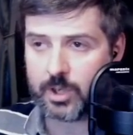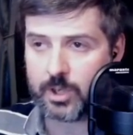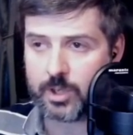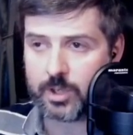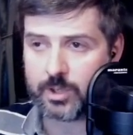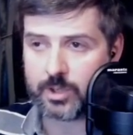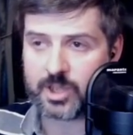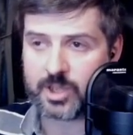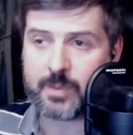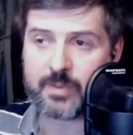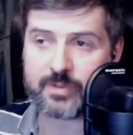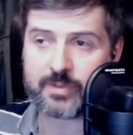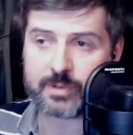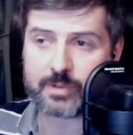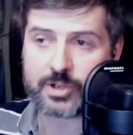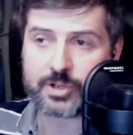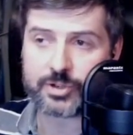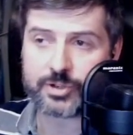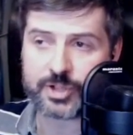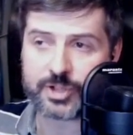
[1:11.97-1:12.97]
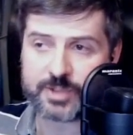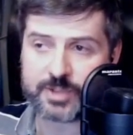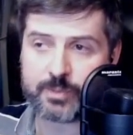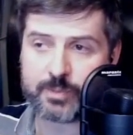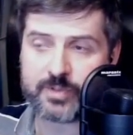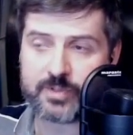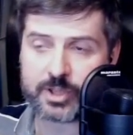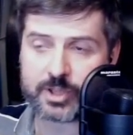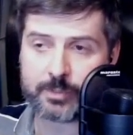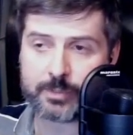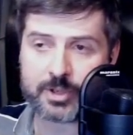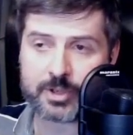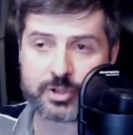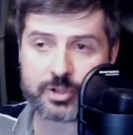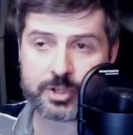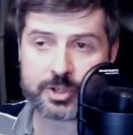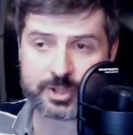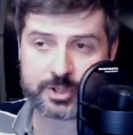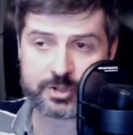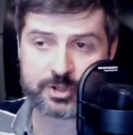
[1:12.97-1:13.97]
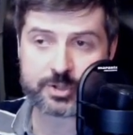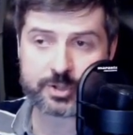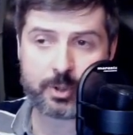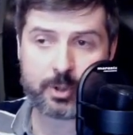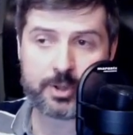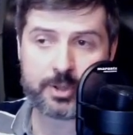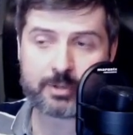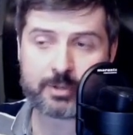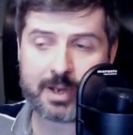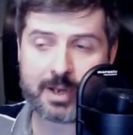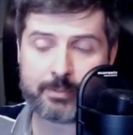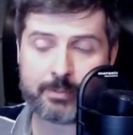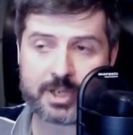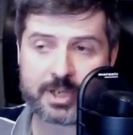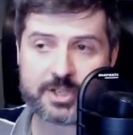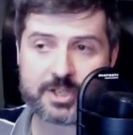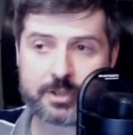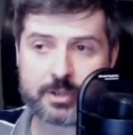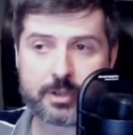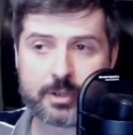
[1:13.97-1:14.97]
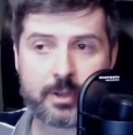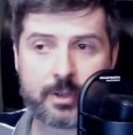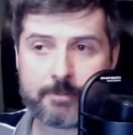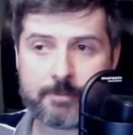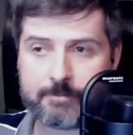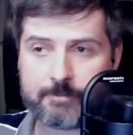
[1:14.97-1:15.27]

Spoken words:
The name of the Russian chess movie that you mentioned, it's just called The Grandmaster, yeah.